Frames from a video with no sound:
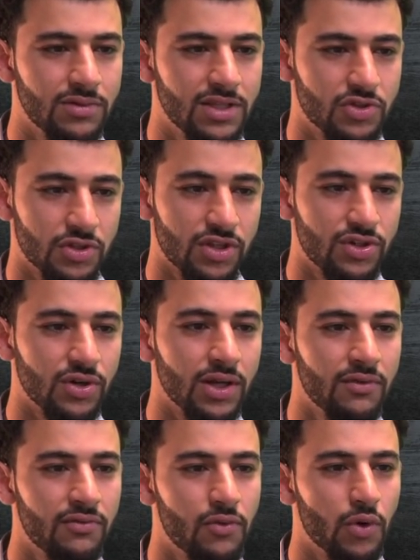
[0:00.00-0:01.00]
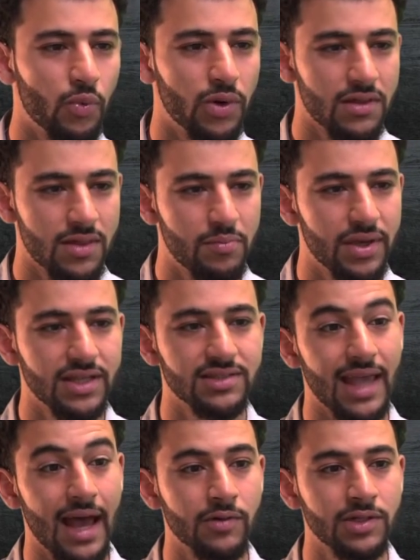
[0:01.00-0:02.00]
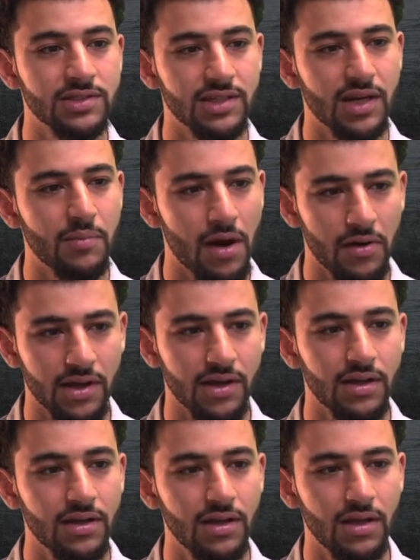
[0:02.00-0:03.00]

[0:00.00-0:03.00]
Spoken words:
district attorney for one of the biggest counties in America.